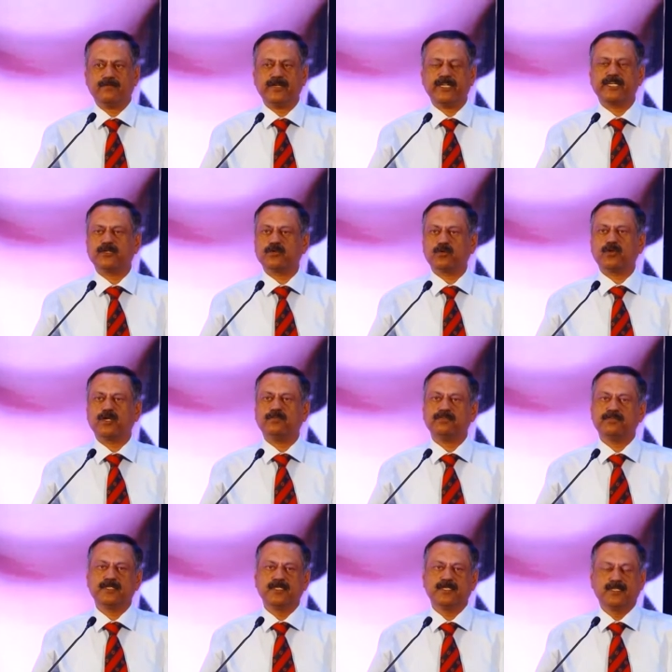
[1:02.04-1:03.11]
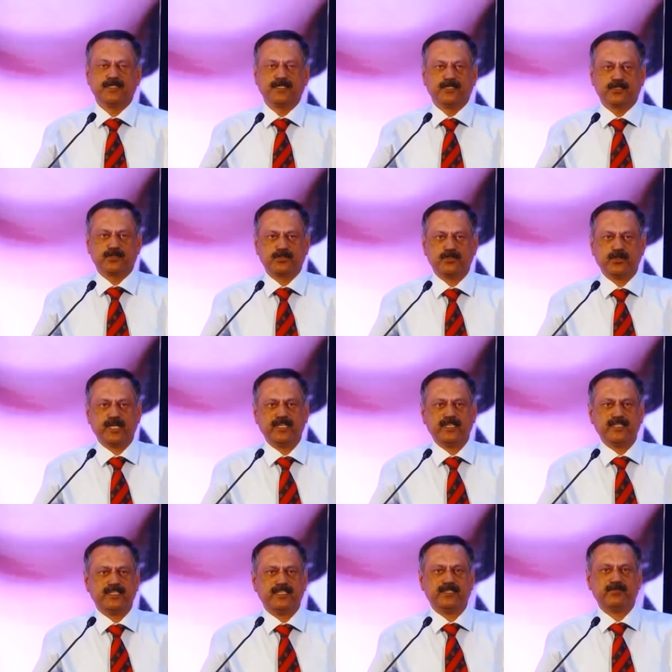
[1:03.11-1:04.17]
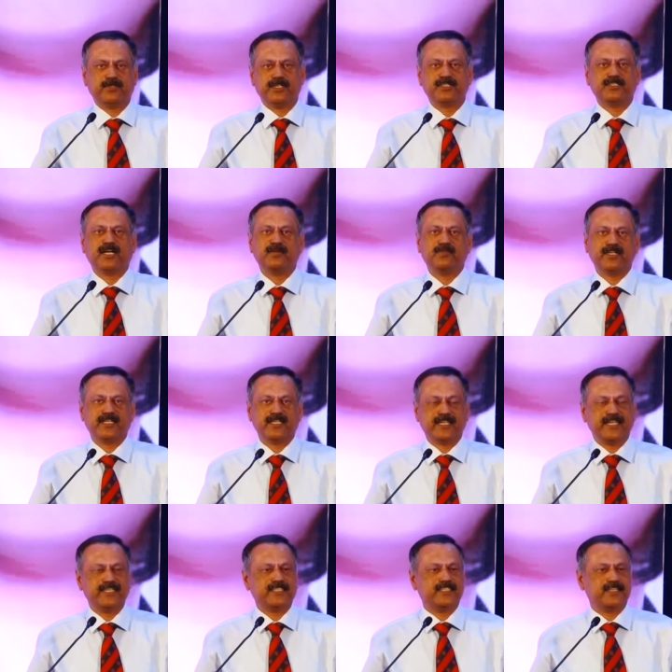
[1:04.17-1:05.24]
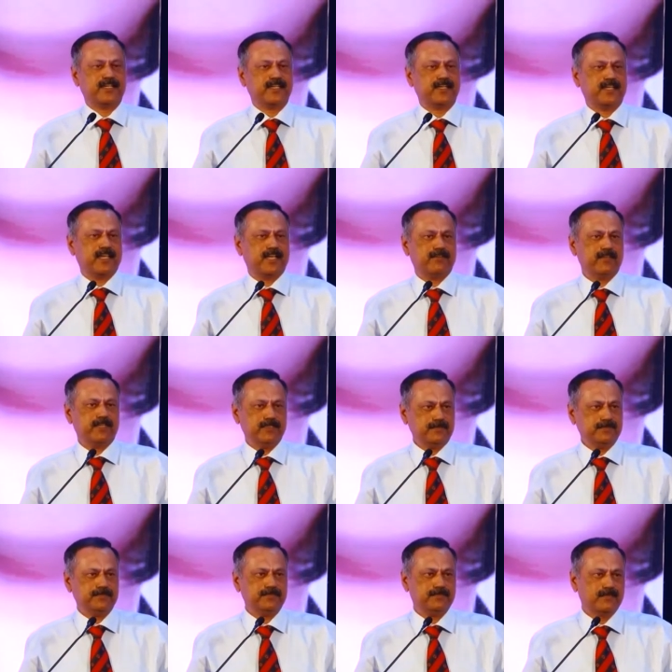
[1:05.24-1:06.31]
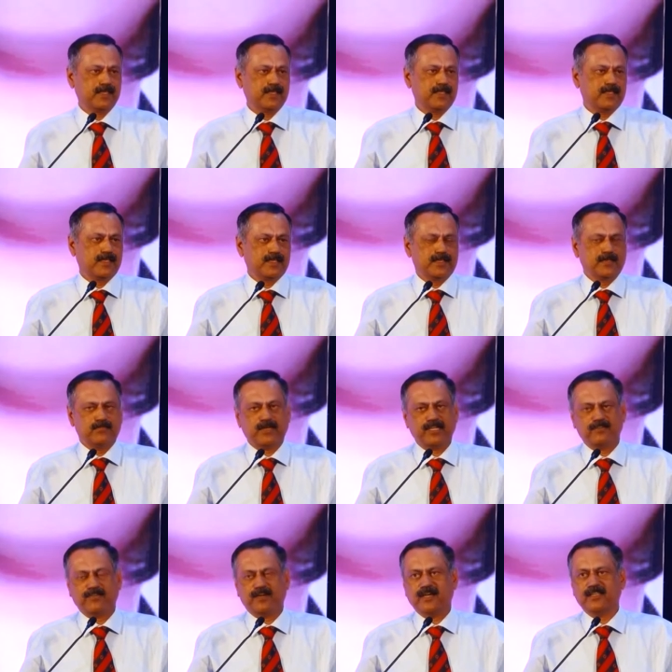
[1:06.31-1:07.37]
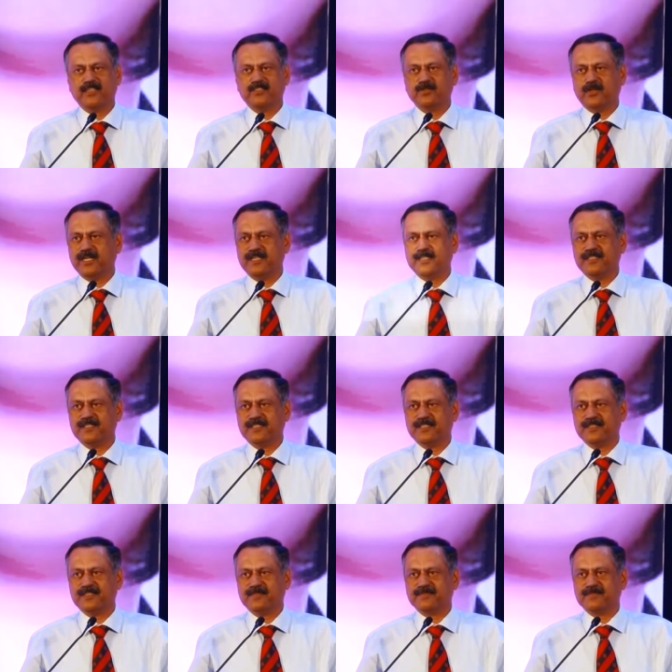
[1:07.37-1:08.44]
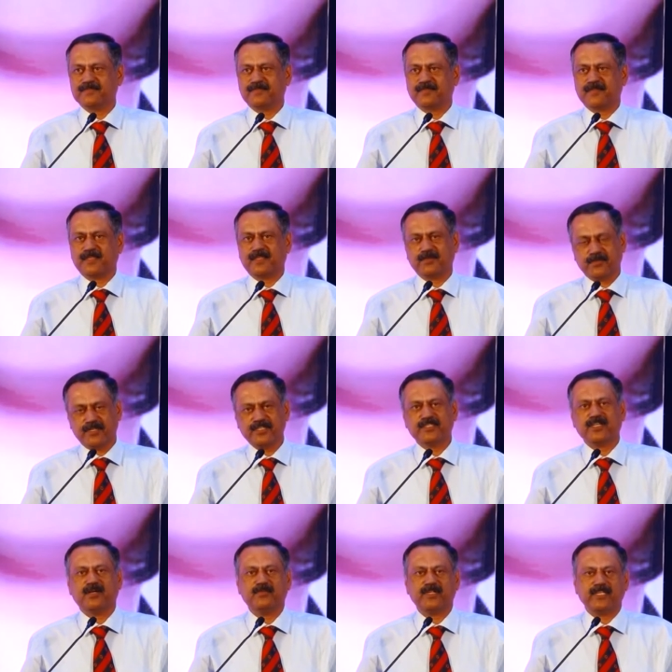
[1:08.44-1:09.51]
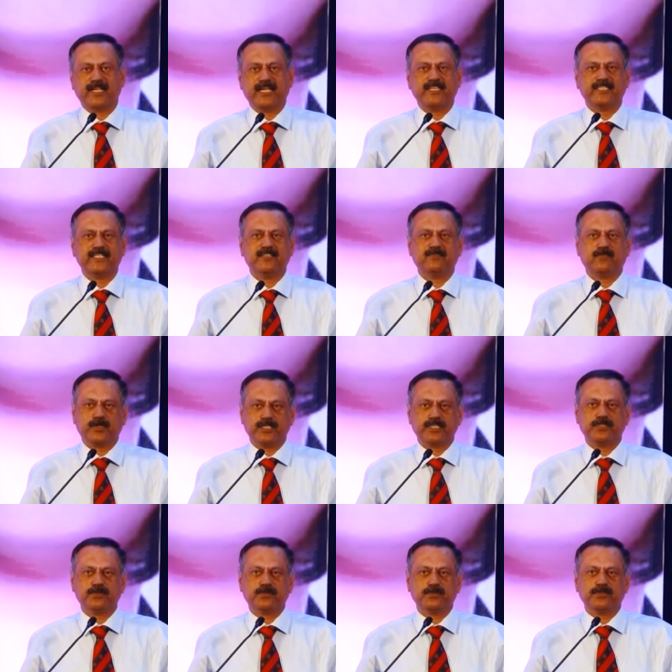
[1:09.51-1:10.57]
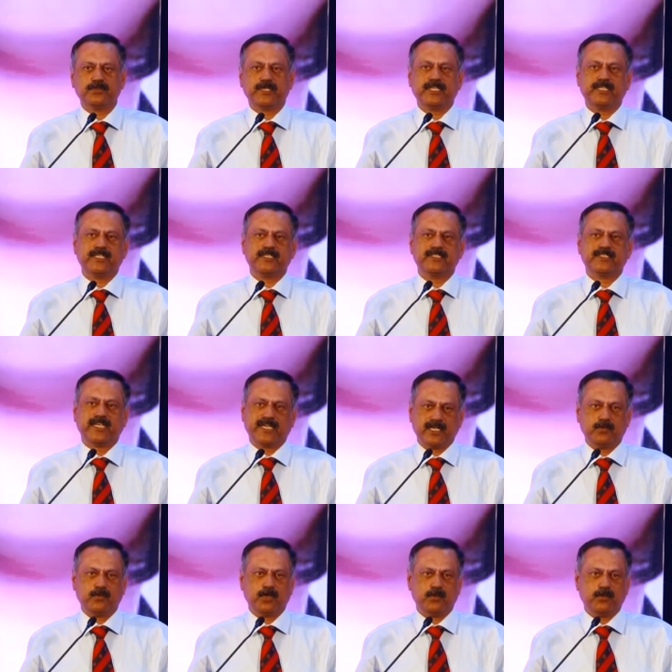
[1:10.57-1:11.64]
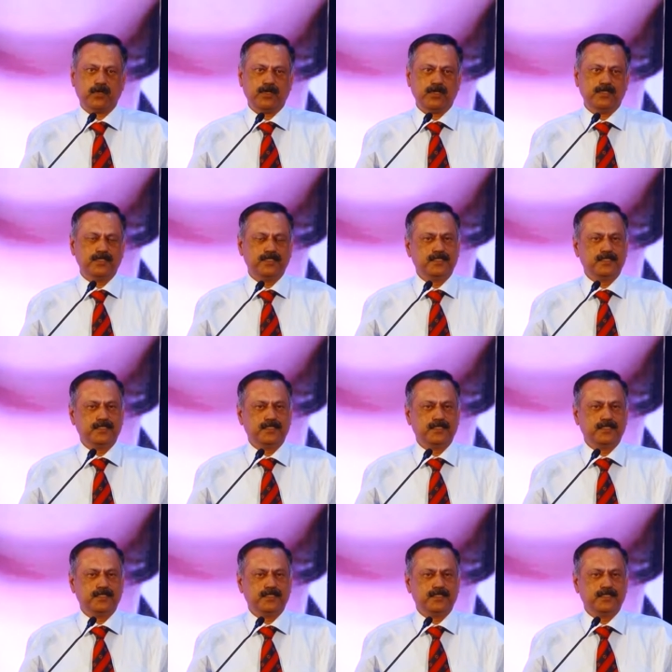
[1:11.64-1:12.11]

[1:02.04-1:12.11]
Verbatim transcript: where he grew up, to join the British Army in 1911. My father joined the British Army in 1942 during the Second World War,